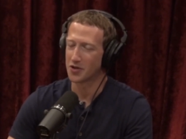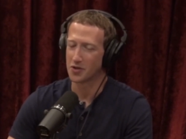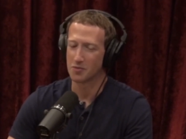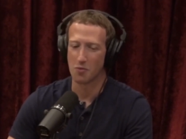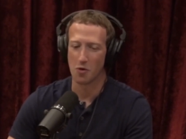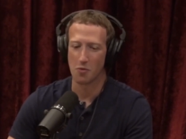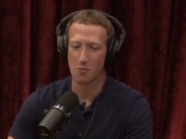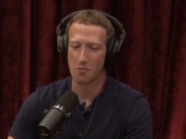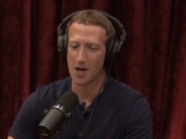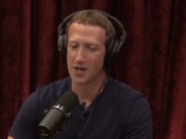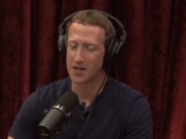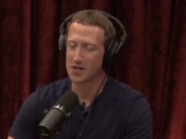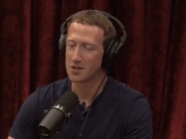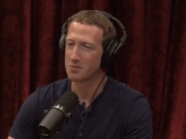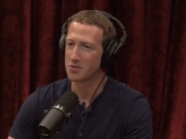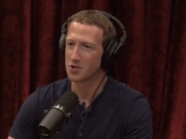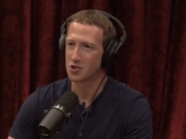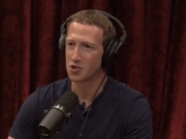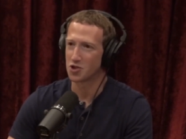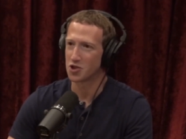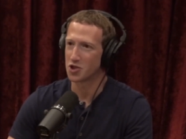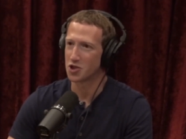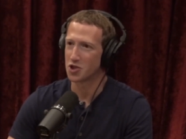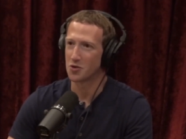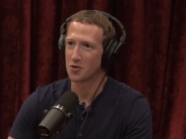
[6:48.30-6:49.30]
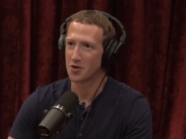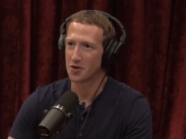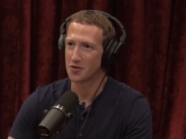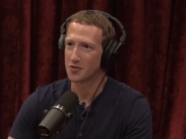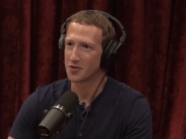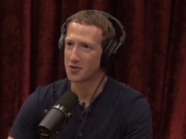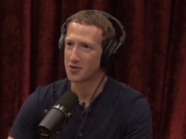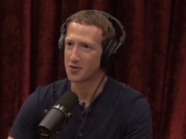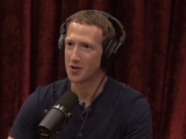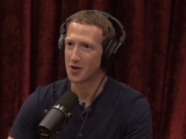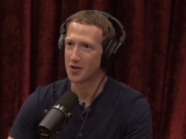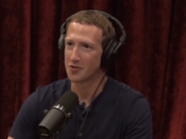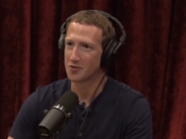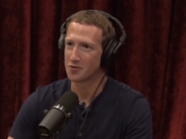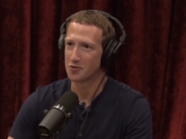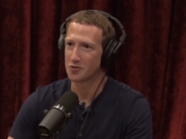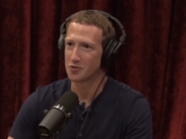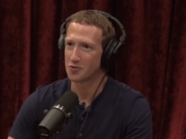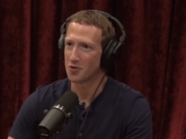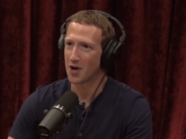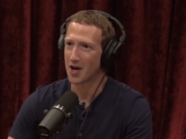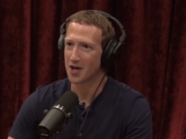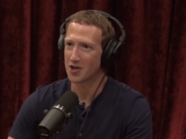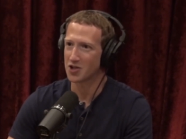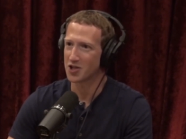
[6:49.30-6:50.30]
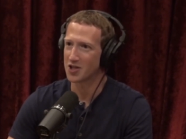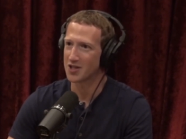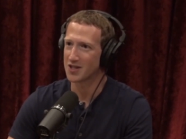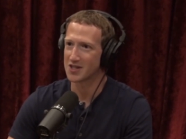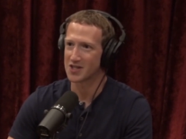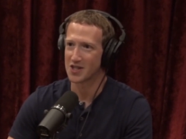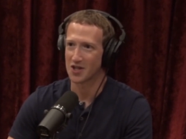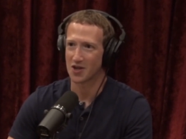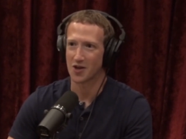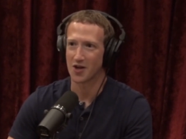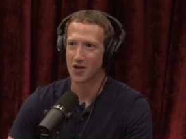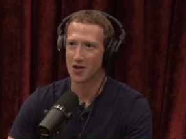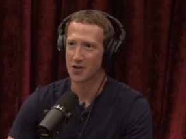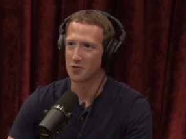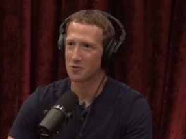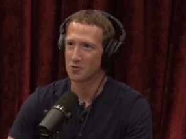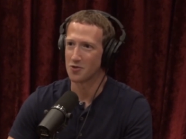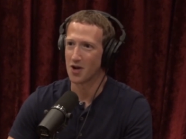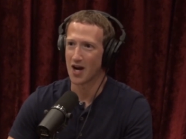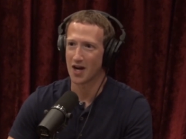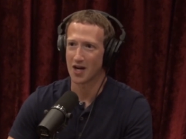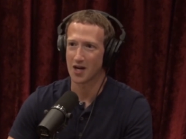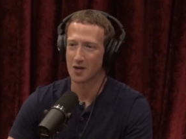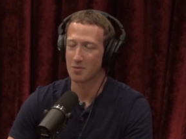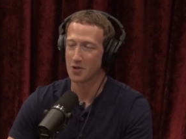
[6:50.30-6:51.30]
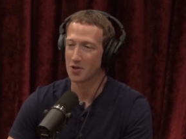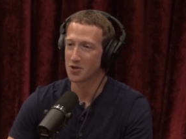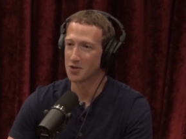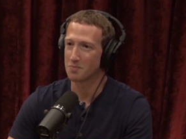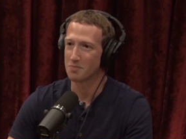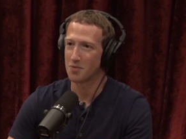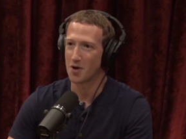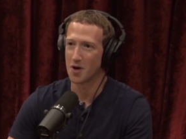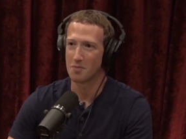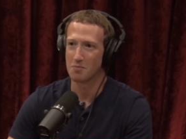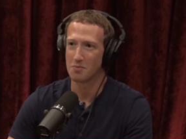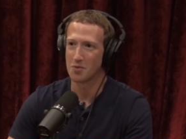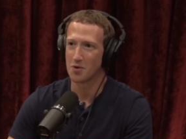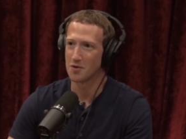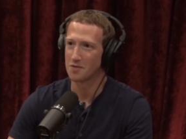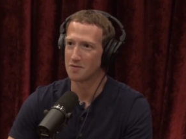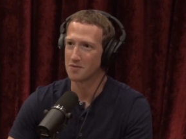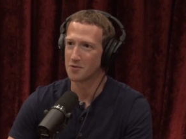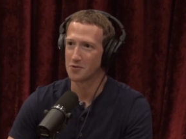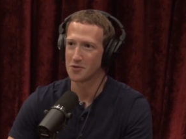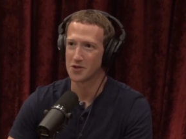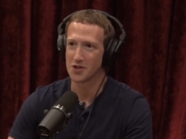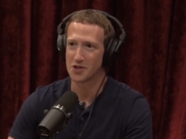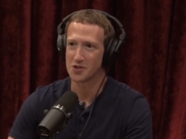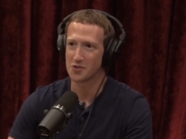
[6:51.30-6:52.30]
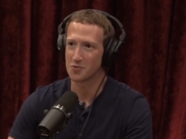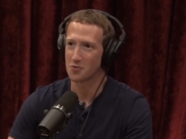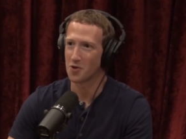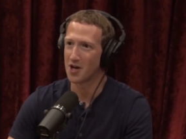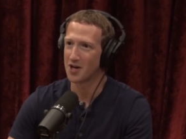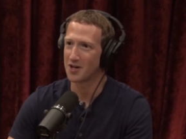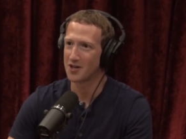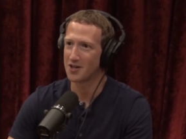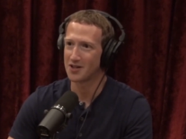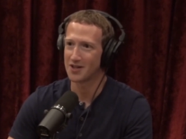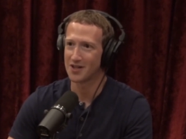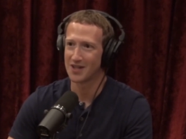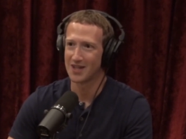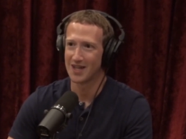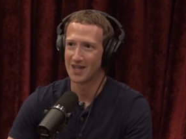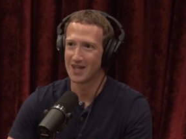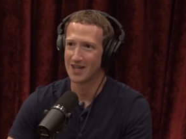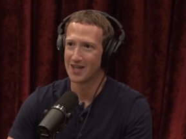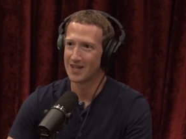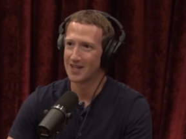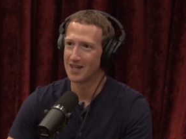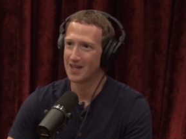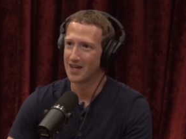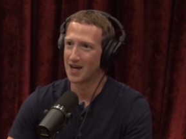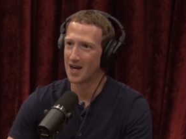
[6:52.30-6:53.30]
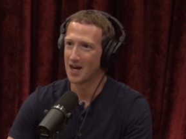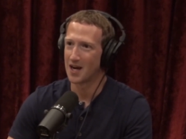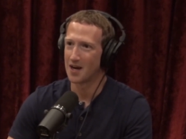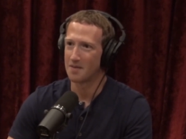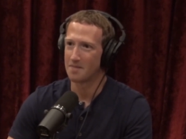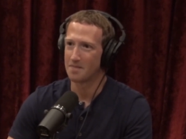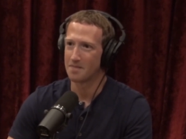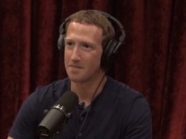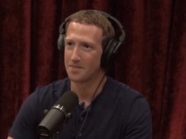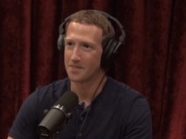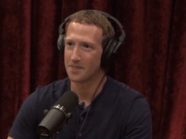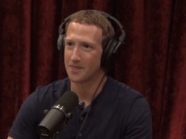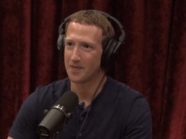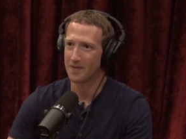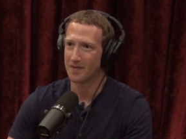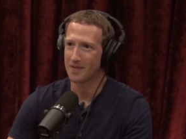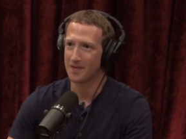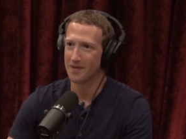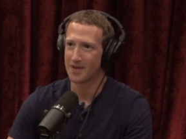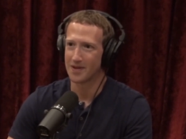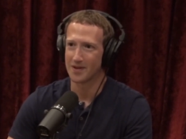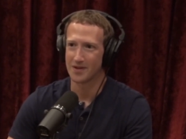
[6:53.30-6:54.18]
like the momentum is just going in the other direction. It's like, all right, you're not going to be able to pump over this swell. If